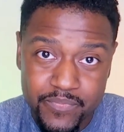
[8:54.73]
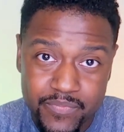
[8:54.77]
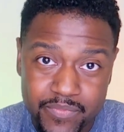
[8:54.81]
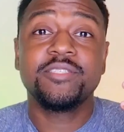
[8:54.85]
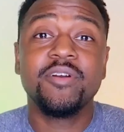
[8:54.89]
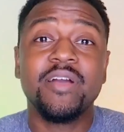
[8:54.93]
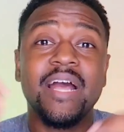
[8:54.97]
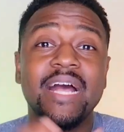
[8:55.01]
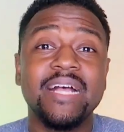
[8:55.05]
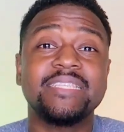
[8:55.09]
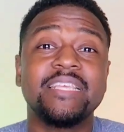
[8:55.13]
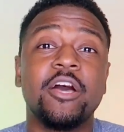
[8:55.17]

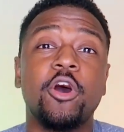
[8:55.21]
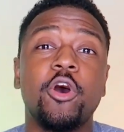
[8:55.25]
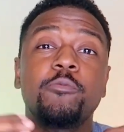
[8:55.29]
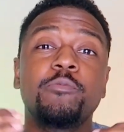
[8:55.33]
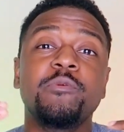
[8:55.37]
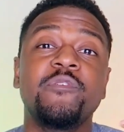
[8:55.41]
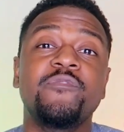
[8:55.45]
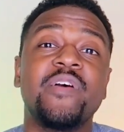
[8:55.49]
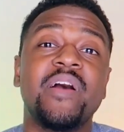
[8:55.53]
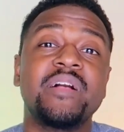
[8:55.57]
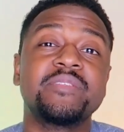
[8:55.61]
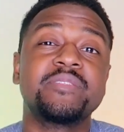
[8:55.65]
So guys, I
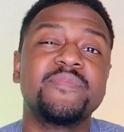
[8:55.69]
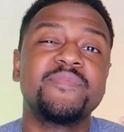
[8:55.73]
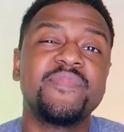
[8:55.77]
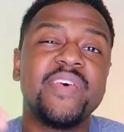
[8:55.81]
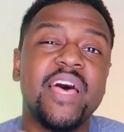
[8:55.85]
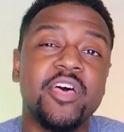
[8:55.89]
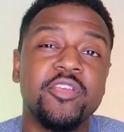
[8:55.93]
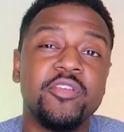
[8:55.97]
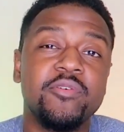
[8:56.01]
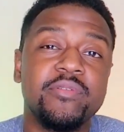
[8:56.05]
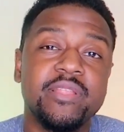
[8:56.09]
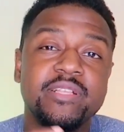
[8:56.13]
hope you found some
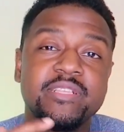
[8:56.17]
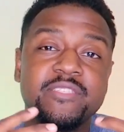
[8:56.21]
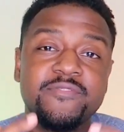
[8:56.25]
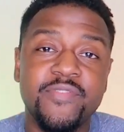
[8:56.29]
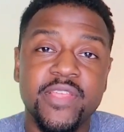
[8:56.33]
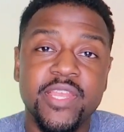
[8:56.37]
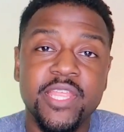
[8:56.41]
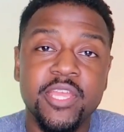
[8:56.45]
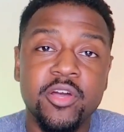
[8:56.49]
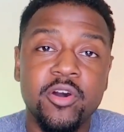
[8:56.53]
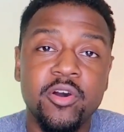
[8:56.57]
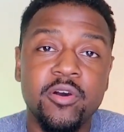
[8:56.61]
value in this
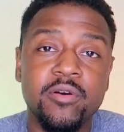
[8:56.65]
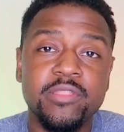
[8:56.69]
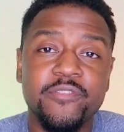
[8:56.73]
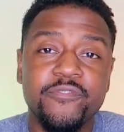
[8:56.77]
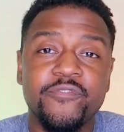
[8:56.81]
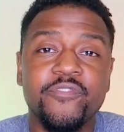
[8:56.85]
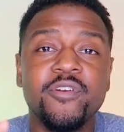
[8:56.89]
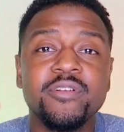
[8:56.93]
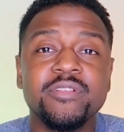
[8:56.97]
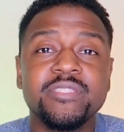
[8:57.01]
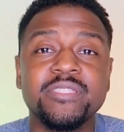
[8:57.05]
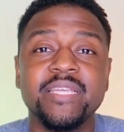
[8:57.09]
video.
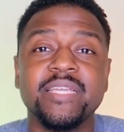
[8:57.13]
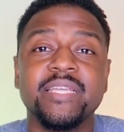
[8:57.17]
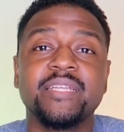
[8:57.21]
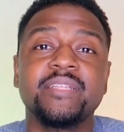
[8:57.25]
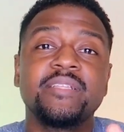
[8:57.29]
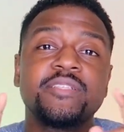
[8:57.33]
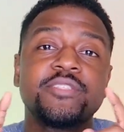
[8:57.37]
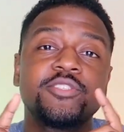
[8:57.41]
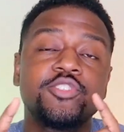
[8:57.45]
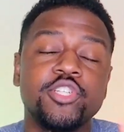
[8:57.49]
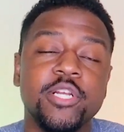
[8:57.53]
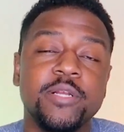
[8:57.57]
The first link
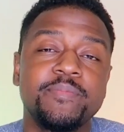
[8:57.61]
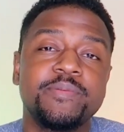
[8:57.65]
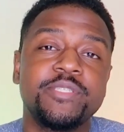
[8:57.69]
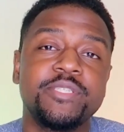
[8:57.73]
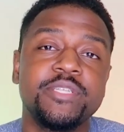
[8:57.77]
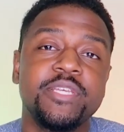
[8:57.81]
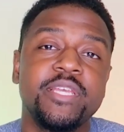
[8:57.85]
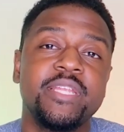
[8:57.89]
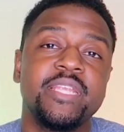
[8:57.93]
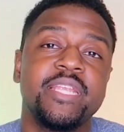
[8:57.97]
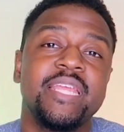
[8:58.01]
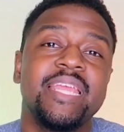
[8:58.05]
in the
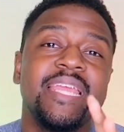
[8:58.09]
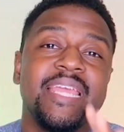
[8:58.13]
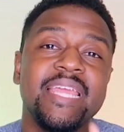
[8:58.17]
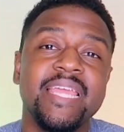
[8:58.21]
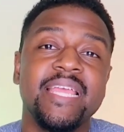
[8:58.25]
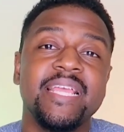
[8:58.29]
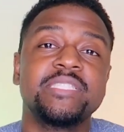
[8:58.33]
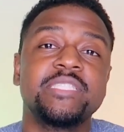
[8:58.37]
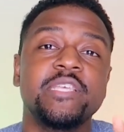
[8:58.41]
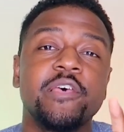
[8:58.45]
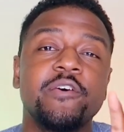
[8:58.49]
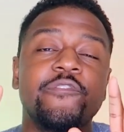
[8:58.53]
description
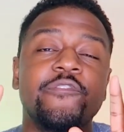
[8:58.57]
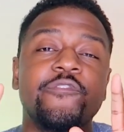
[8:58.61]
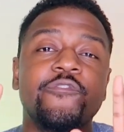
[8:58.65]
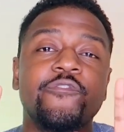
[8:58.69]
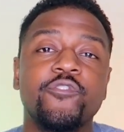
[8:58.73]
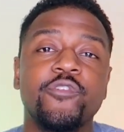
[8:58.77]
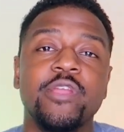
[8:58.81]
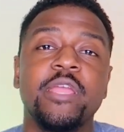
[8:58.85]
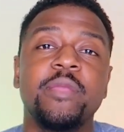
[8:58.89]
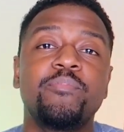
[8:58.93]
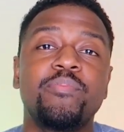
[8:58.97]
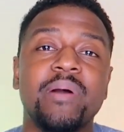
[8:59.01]
is a
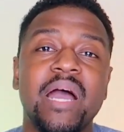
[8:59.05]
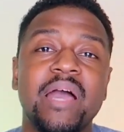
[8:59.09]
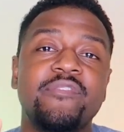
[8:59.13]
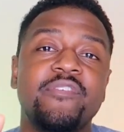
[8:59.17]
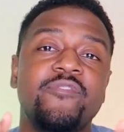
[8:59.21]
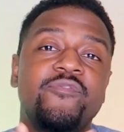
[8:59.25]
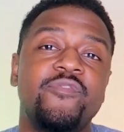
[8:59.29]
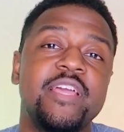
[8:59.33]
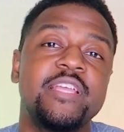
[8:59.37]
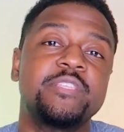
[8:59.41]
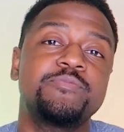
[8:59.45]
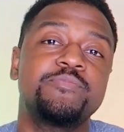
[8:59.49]
free
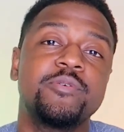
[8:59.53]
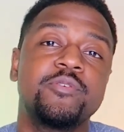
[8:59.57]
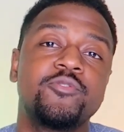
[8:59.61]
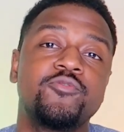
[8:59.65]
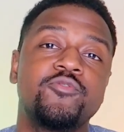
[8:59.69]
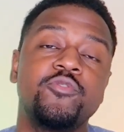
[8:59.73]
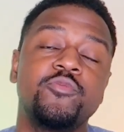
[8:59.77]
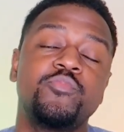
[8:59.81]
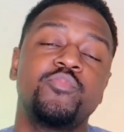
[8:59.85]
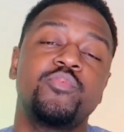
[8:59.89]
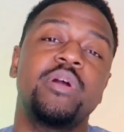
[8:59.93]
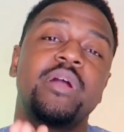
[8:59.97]
private
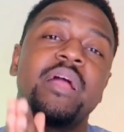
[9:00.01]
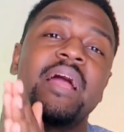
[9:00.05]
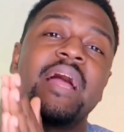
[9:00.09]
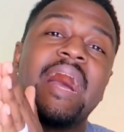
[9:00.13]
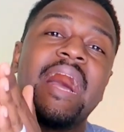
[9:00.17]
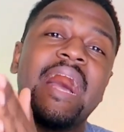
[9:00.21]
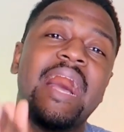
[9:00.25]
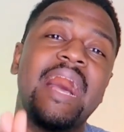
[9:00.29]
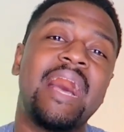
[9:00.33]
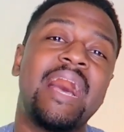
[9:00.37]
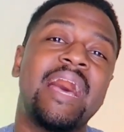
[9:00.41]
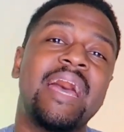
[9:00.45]
Facebook group
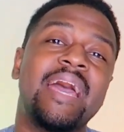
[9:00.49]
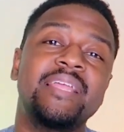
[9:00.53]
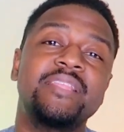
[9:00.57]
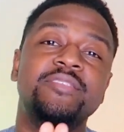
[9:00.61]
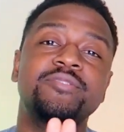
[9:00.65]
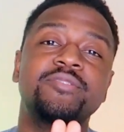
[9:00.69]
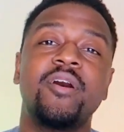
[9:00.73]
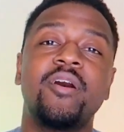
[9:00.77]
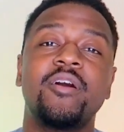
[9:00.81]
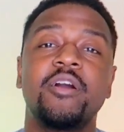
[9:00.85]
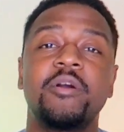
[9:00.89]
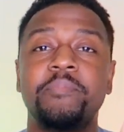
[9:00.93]
where I
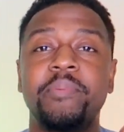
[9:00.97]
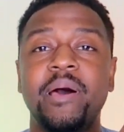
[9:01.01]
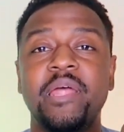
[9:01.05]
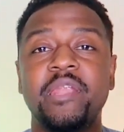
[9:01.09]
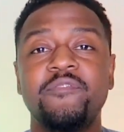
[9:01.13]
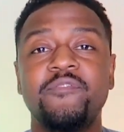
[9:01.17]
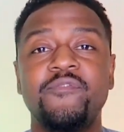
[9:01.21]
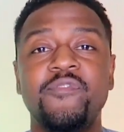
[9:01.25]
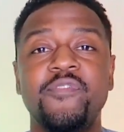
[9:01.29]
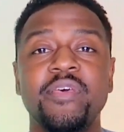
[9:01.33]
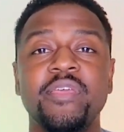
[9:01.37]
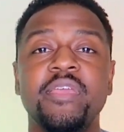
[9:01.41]
talk
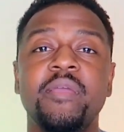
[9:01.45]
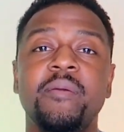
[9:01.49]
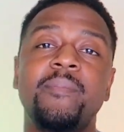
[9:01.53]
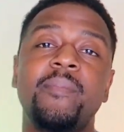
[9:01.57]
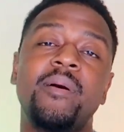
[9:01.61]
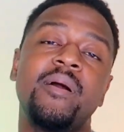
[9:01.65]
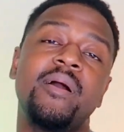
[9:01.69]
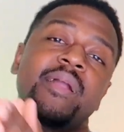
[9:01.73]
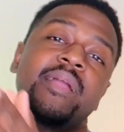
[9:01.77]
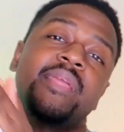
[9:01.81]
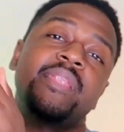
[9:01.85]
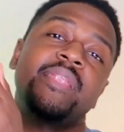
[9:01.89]
about affiliate
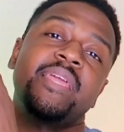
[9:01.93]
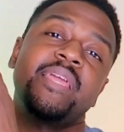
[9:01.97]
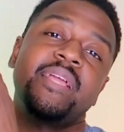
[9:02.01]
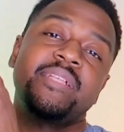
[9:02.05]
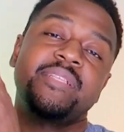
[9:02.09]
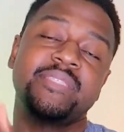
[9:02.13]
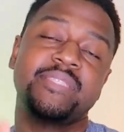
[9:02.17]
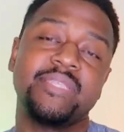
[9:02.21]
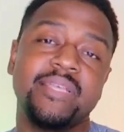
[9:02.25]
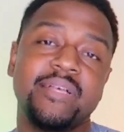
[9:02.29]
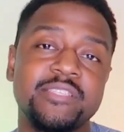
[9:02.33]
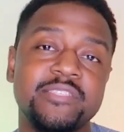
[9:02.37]
marketing and